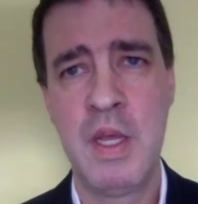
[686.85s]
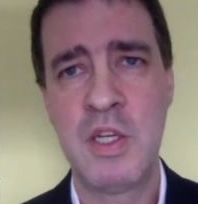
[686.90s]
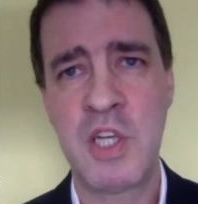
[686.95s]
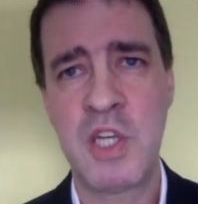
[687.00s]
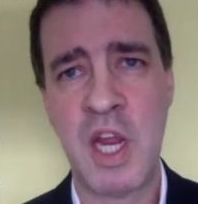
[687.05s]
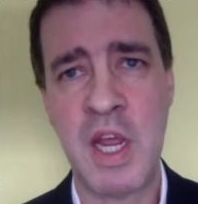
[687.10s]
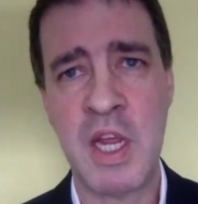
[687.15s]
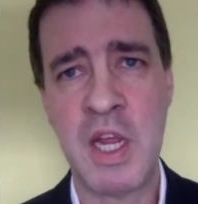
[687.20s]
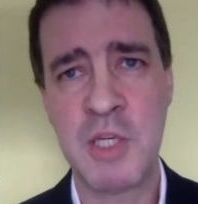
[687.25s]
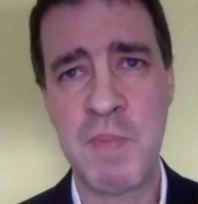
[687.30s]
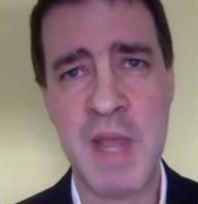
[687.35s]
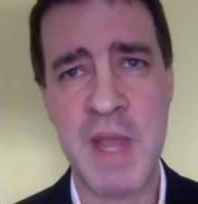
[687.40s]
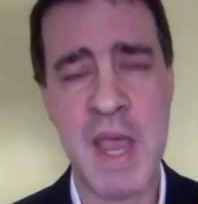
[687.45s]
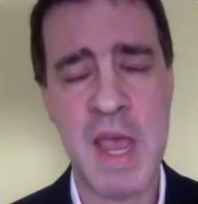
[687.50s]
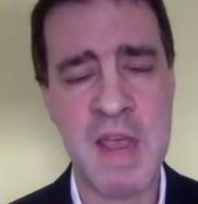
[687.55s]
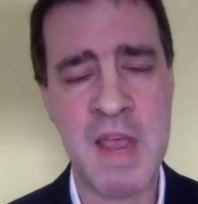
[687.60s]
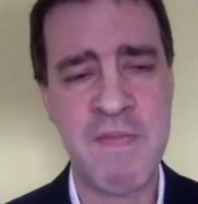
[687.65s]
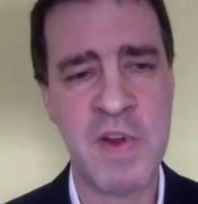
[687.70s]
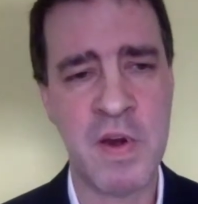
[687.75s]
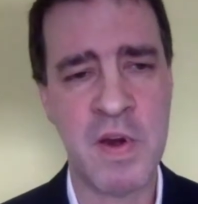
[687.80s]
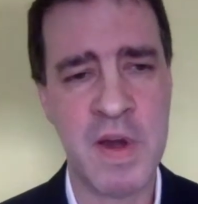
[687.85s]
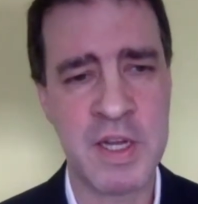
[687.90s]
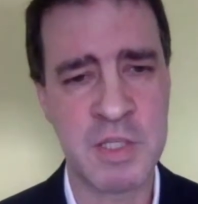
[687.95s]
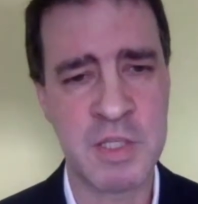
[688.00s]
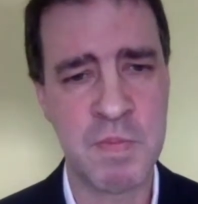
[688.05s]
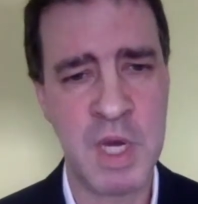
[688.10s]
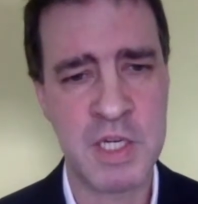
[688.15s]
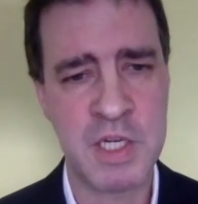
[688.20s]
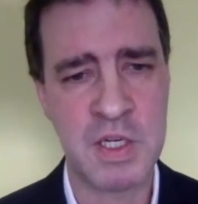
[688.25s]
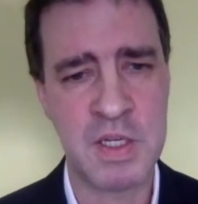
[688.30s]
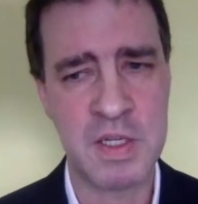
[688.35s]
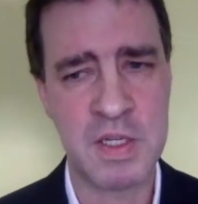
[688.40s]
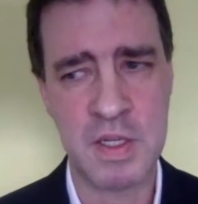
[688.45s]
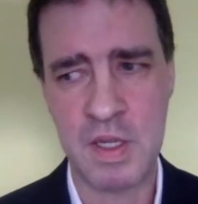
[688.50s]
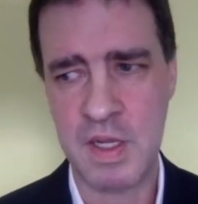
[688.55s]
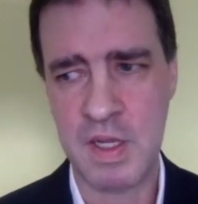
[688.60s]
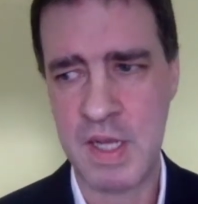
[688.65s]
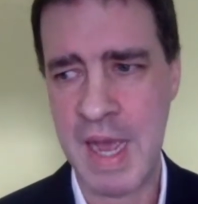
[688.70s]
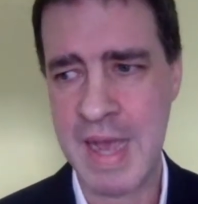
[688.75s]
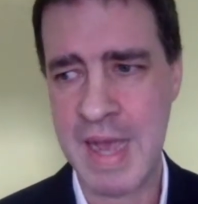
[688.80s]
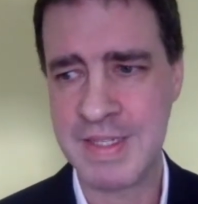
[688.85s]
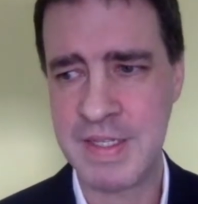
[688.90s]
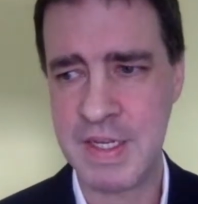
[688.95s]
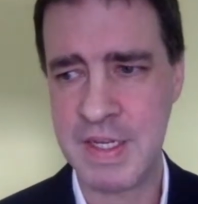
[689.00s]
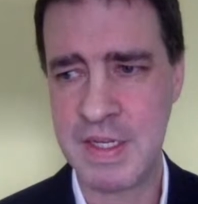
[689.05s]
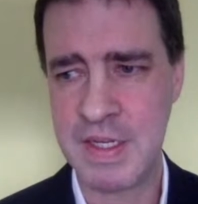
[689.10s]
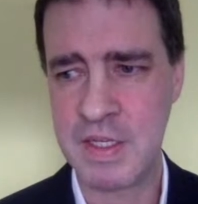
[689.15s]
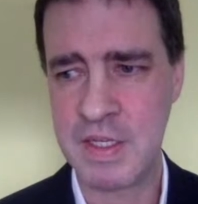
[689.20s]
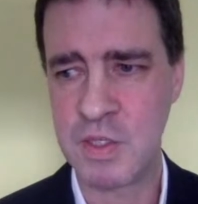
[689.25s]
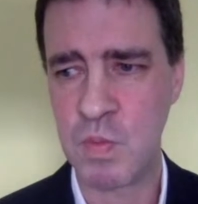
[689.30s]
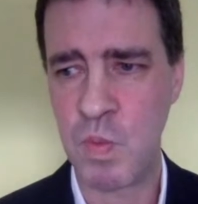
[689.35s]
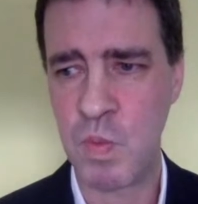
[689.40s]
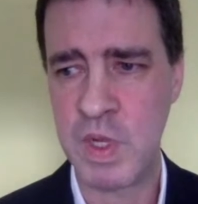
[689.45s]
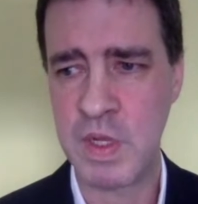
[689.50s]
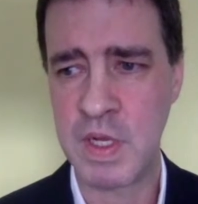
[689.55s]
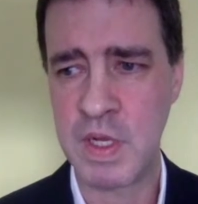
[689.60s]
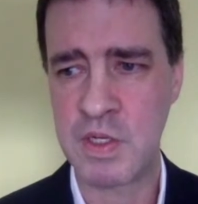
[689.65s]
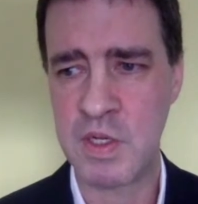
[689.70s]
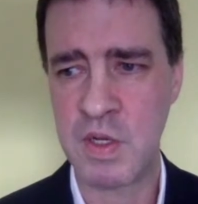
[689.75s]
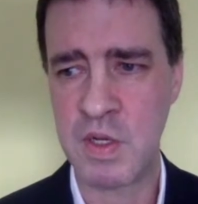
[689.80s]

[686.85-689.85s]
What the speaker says: change behavior as much as it is willing